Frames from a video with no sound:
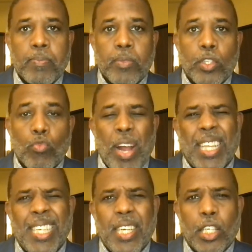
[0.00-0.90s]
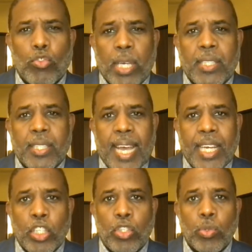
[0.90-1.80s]
directly addresses their
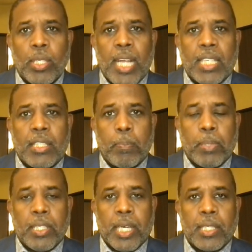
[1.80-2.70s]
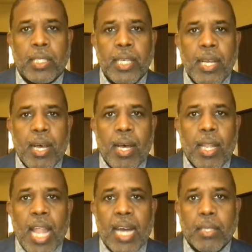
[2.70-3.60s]
issues and not simply just
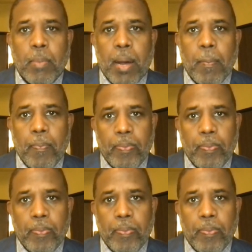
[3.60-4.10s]
lock them up.